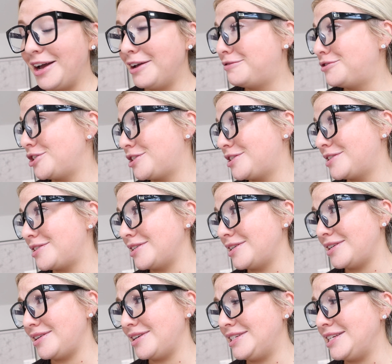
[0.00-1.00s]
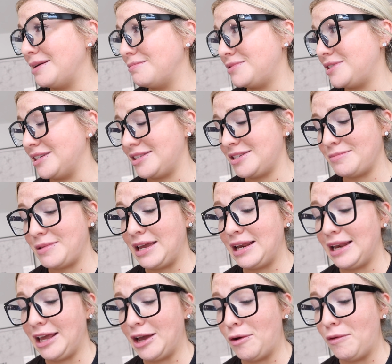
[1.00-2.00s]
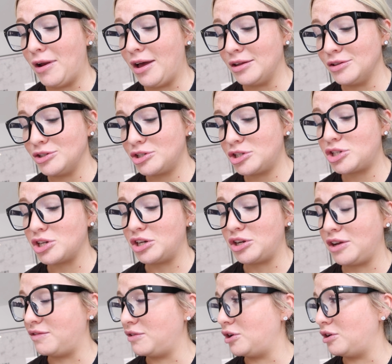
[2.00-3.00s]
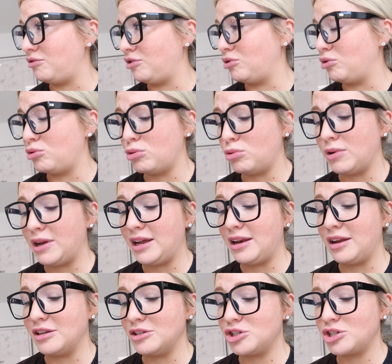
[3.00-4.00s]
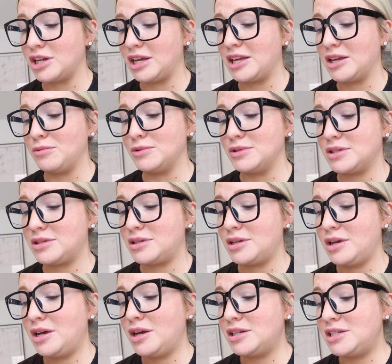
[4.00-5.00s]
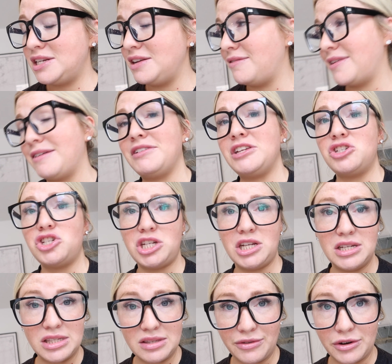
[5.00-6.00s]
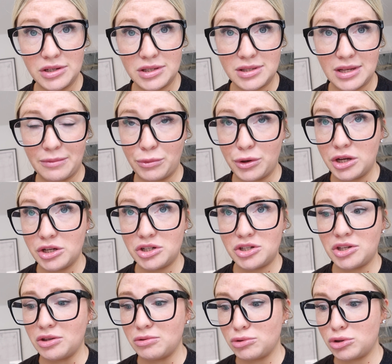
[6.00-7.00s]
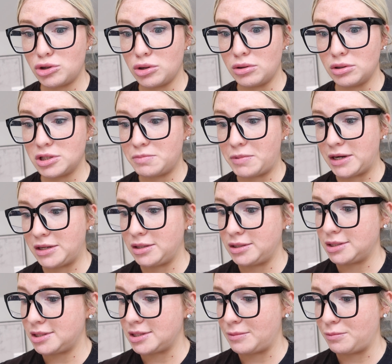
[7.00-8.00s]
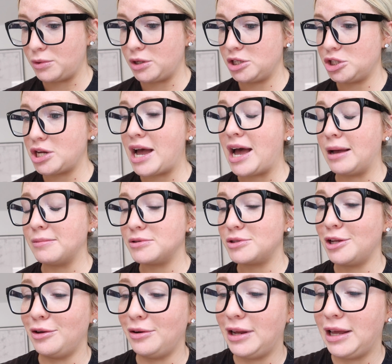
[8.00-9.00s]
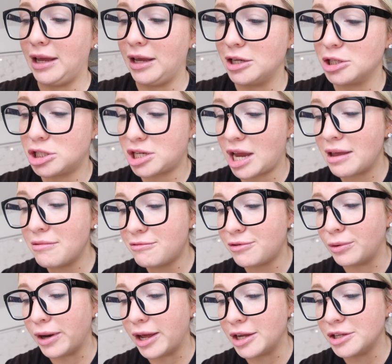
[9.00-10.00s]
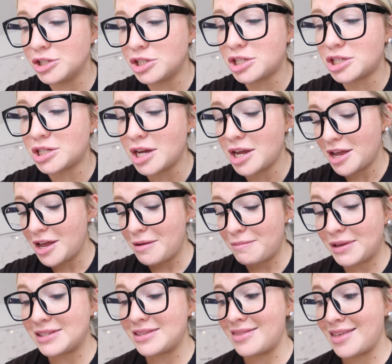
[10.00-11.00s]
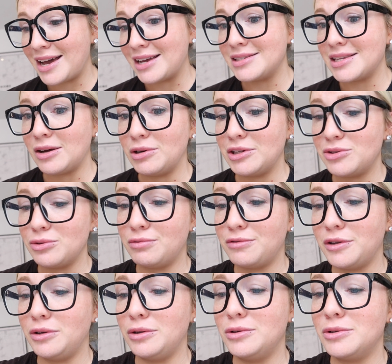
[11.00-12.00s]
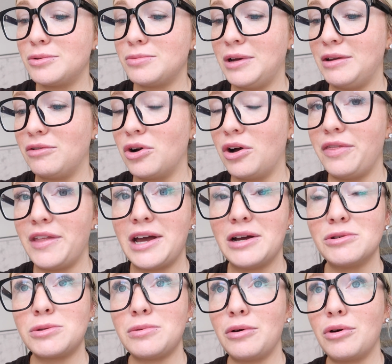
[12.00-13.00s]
I've just attempted to make Leo lunch. I don't even know if you can call it a lunch. Like it was, didn't even have any cheese for his sandwich. So there was chocolate spread in his sandwich. Absolutely shameful lunch because that is how little food we've got in the house.